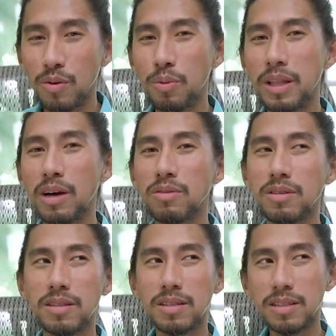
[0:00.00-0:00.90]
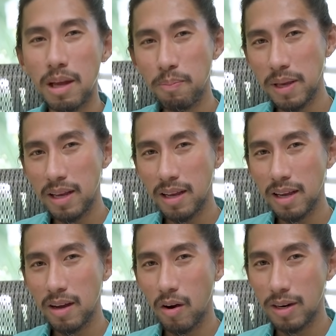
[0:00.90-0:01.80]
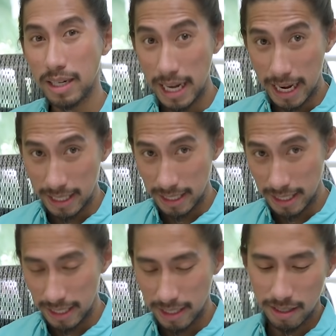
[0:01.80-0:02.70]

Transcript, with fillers: without stepping on the ice.